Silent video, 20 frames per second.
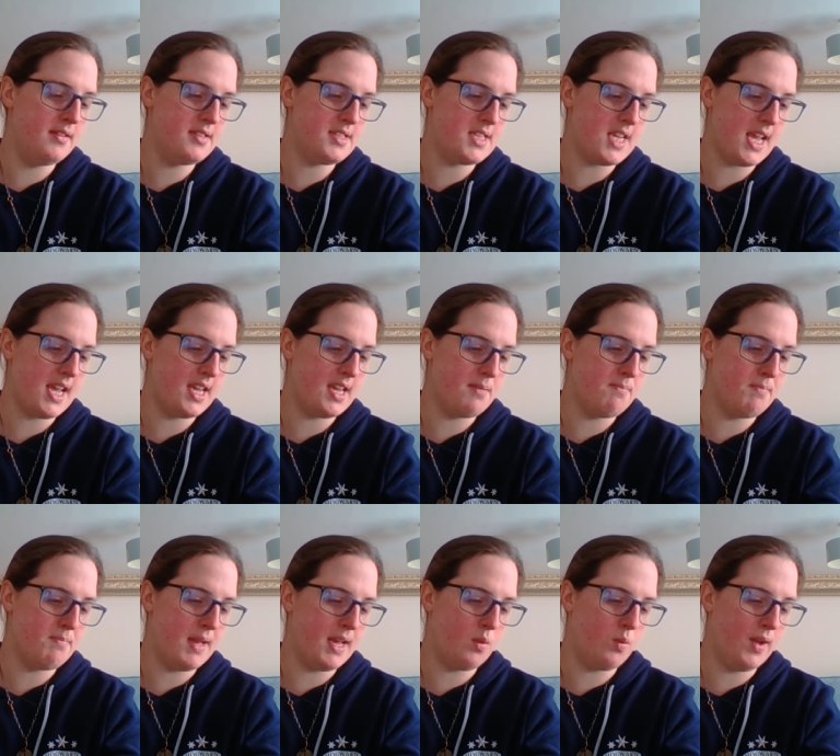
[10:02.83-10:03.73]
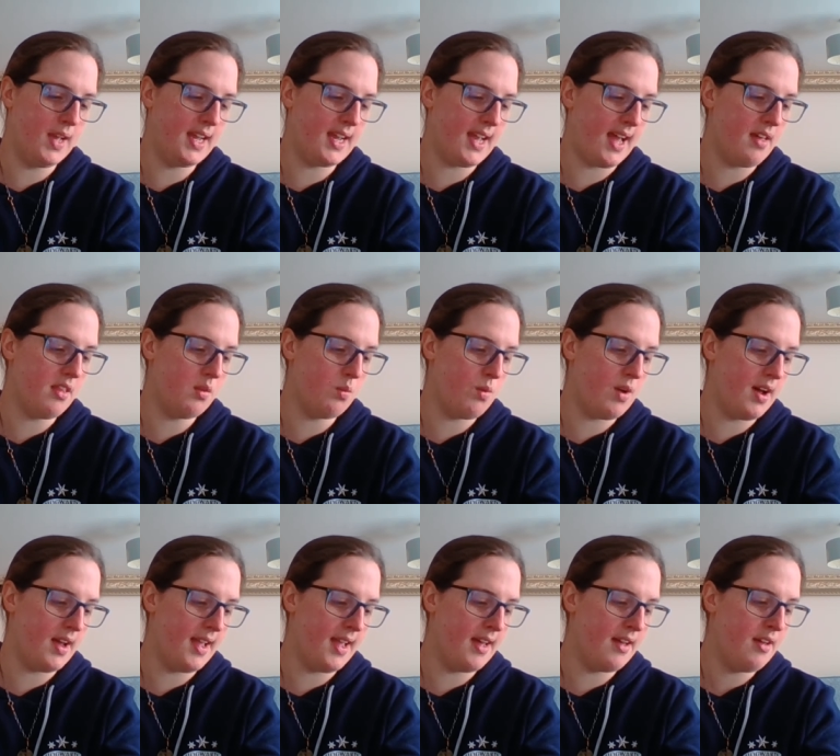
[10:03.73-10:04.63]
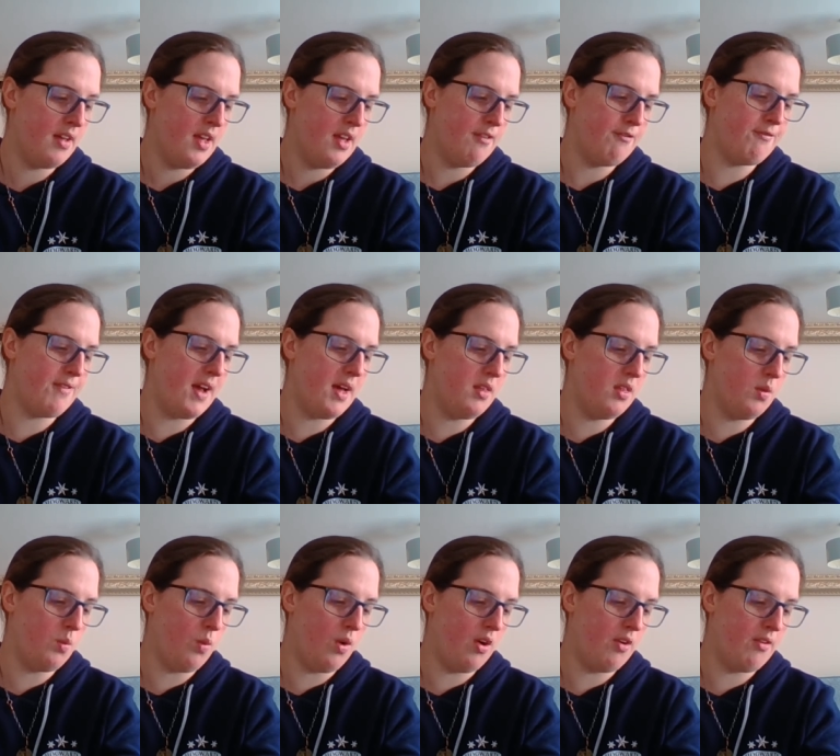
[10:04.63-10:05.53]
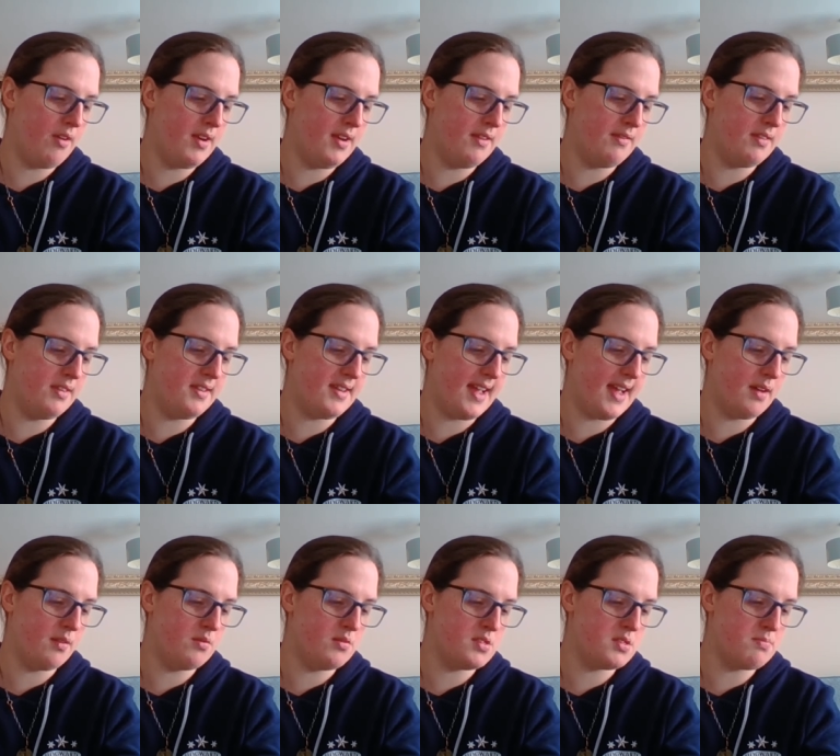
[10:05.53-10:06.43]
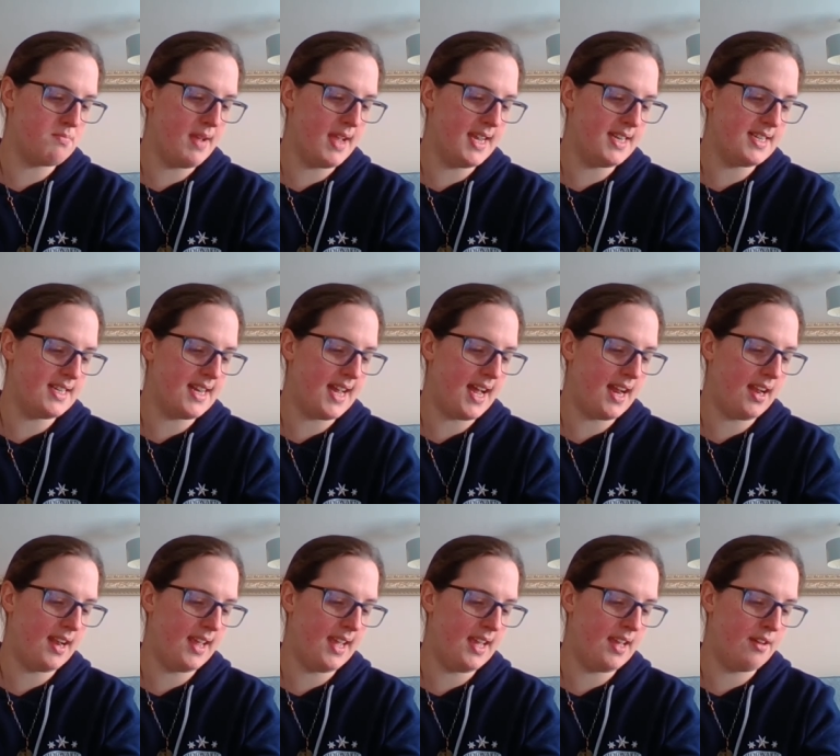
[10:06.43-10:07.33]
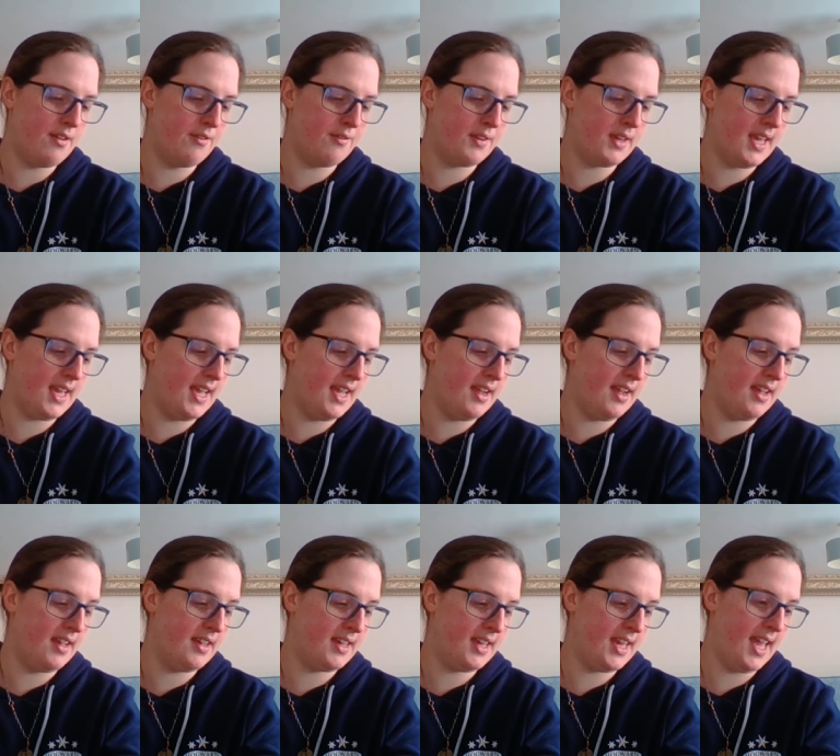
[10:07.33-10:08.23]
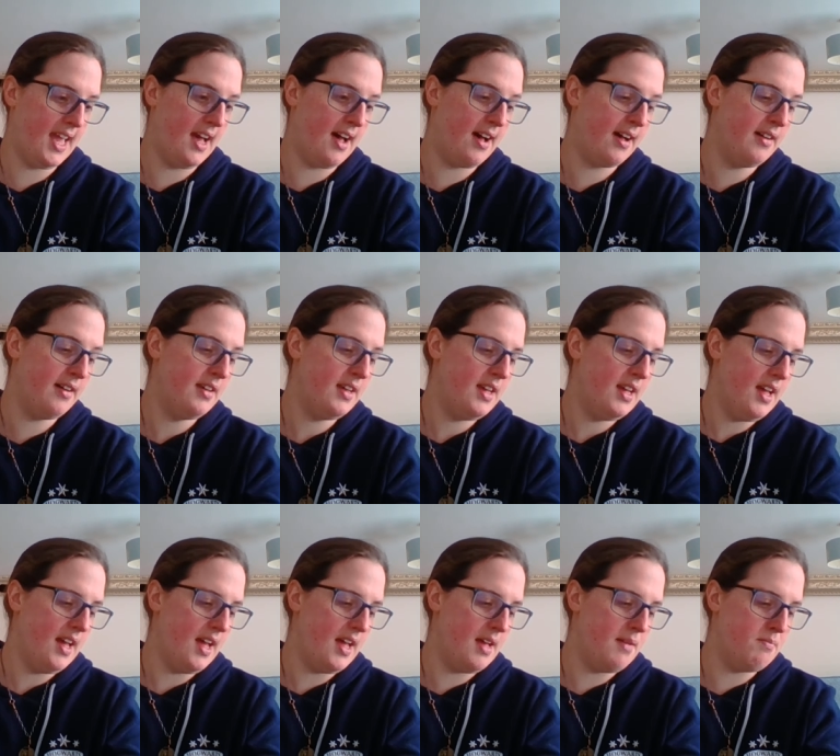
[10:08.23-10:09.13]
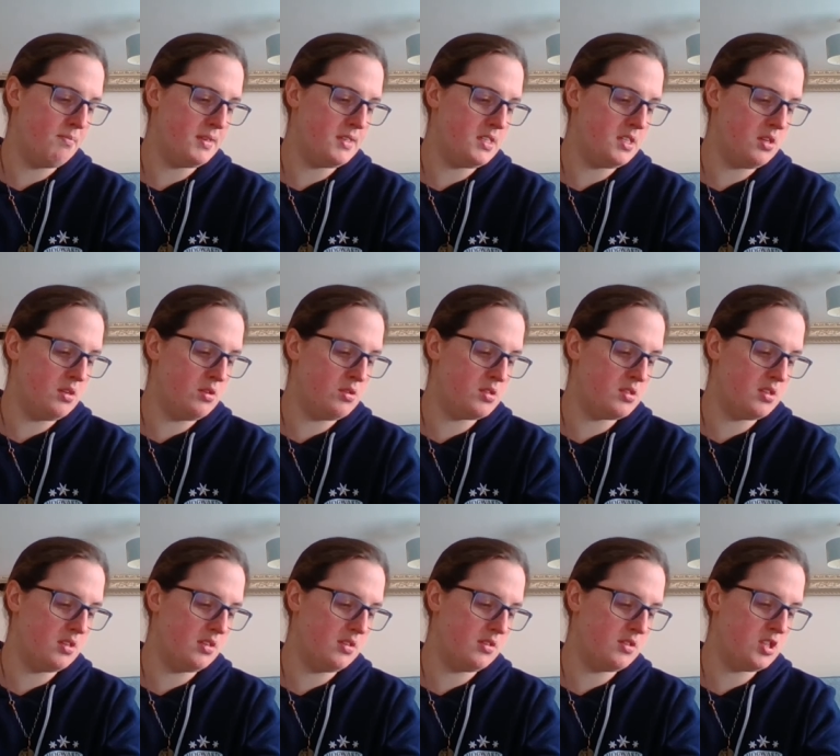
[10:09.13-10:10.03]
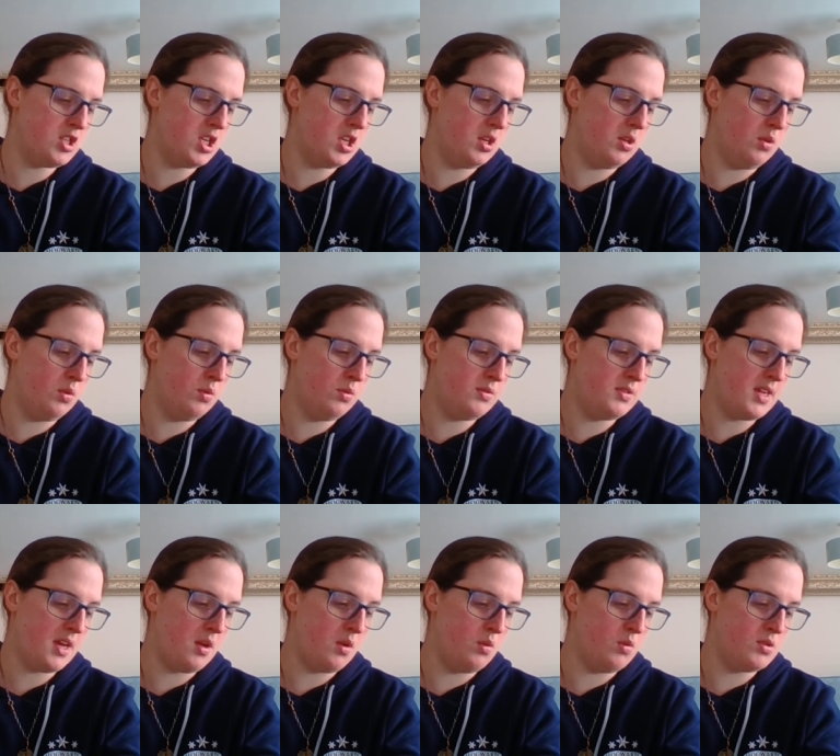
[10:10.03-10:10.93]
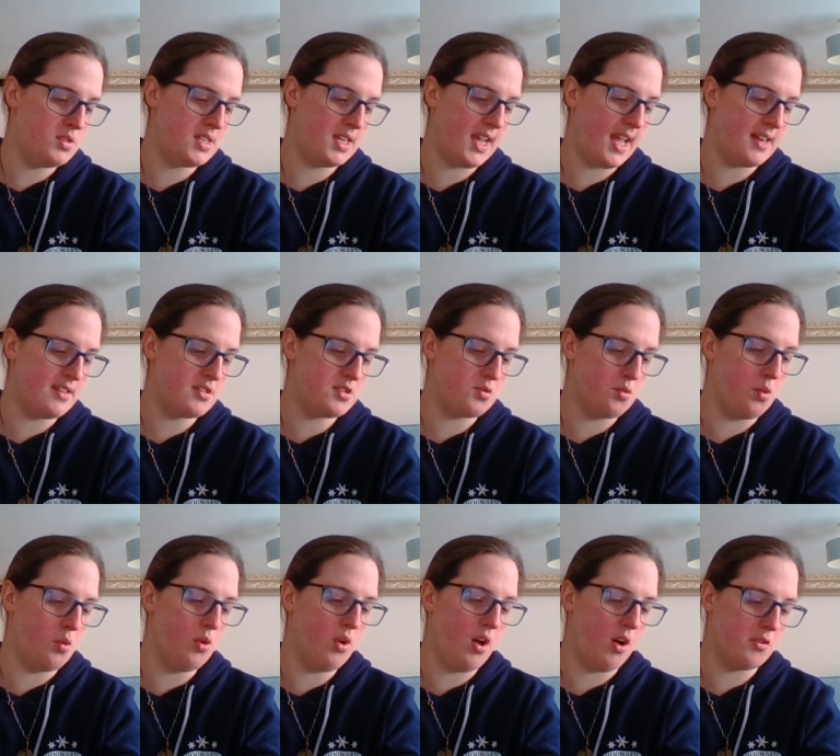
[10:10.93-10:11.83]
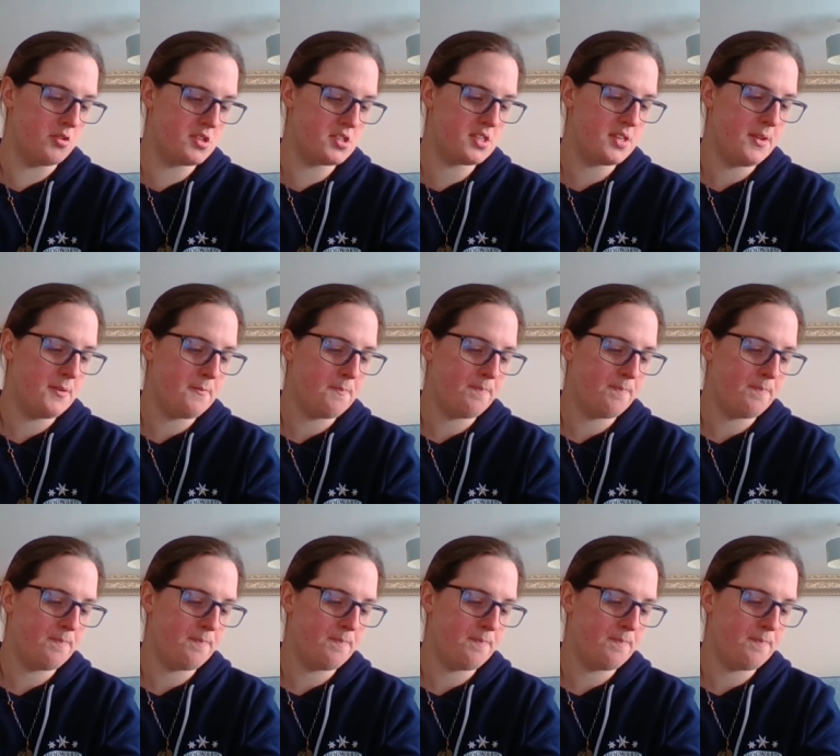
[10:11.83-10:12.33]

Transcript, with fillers: taken Bigwig out the wire, found the warren of the downs, made an alley of Kehaar, and produced two does against all odds.